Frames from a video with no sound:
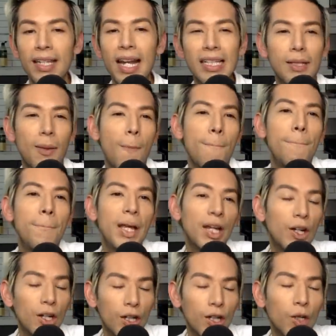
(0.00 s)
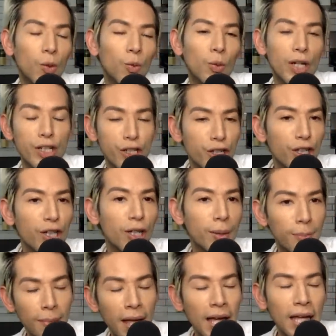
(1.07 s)
the next bigger, richer
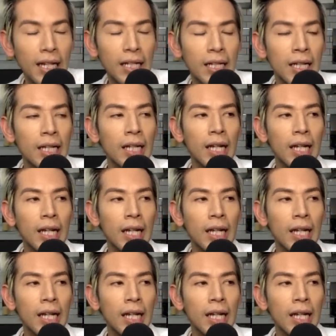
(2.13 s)
man.